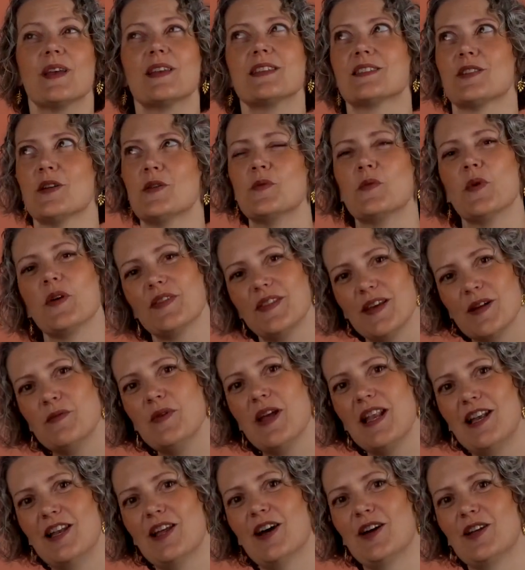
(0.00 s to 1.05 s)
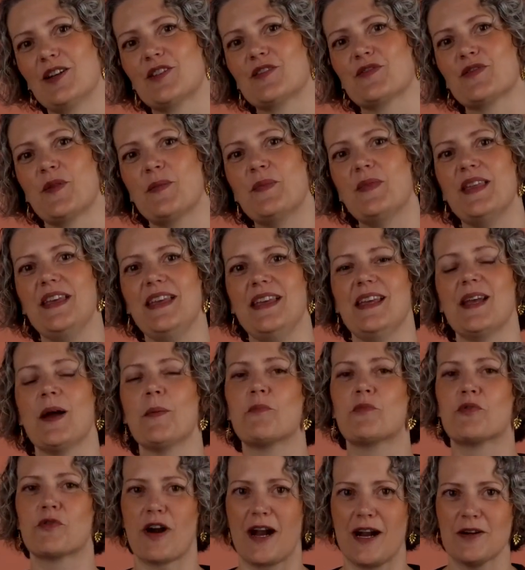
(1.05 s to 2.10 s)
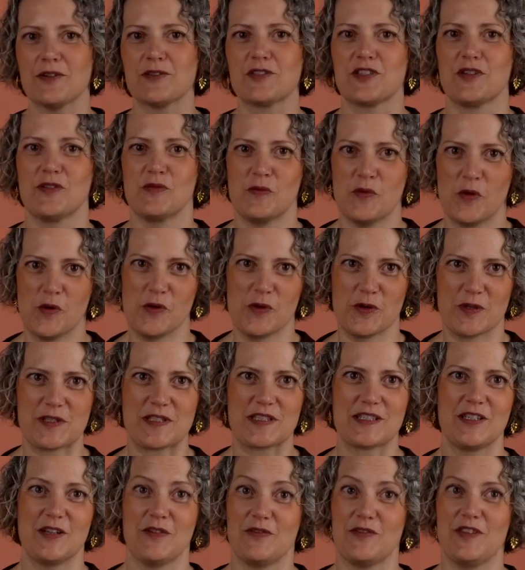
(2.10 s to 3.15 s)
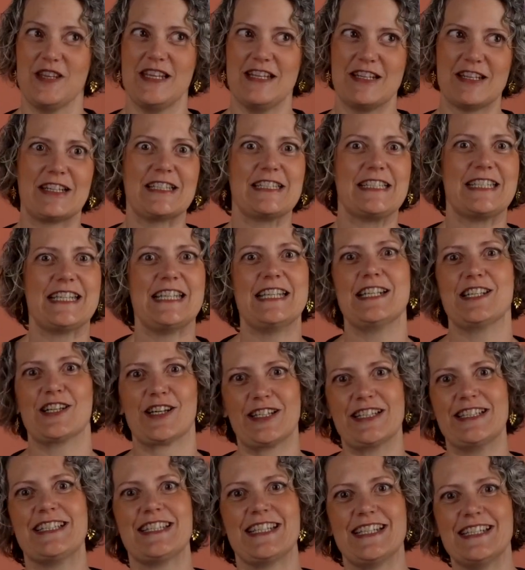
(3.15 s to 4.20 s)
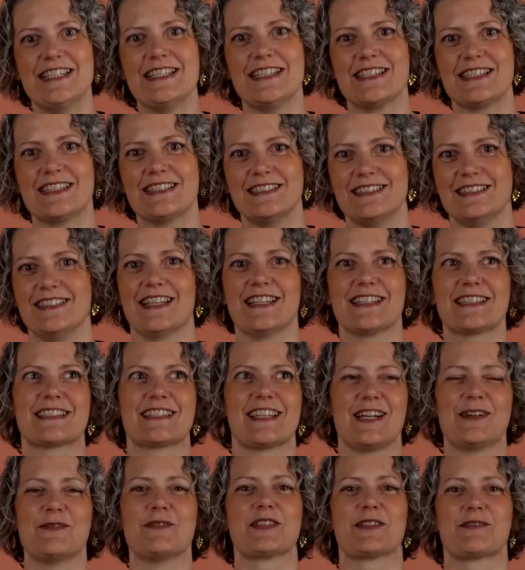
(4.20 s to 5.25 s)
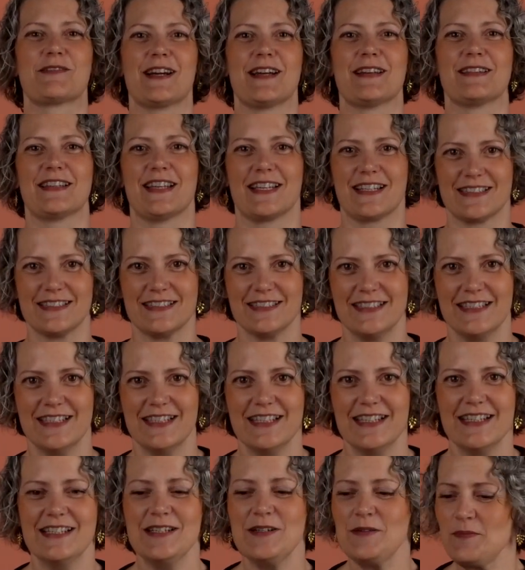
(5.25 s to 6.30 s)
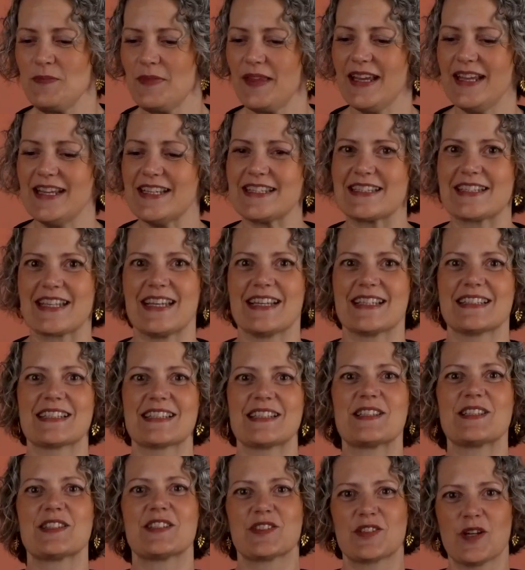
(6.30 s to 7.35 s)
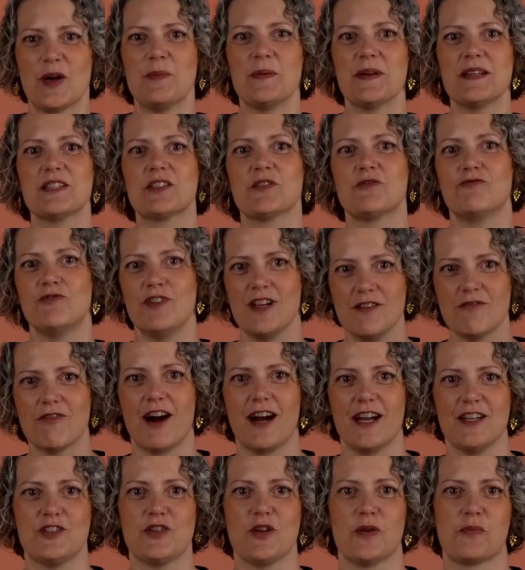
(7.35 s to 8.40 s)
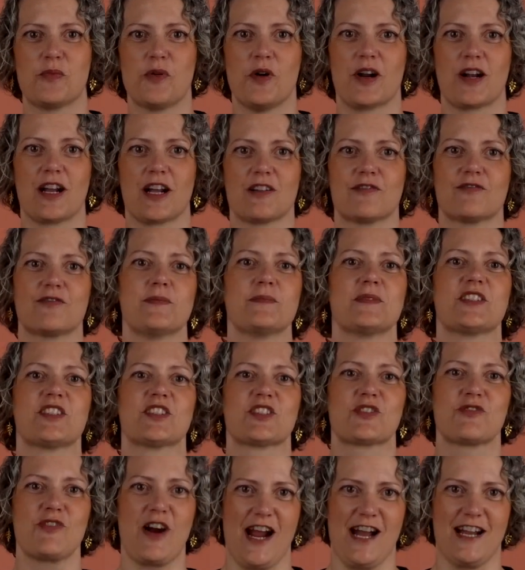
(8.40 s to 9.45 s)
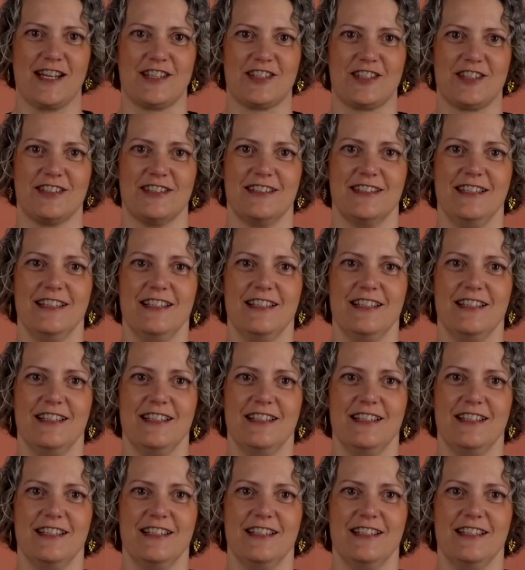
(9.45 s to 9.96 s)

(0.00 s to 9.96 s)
So one thing we learned from the browser wars of the 1990s, yes, I was around then, is that stopping to rewrite your product from scratch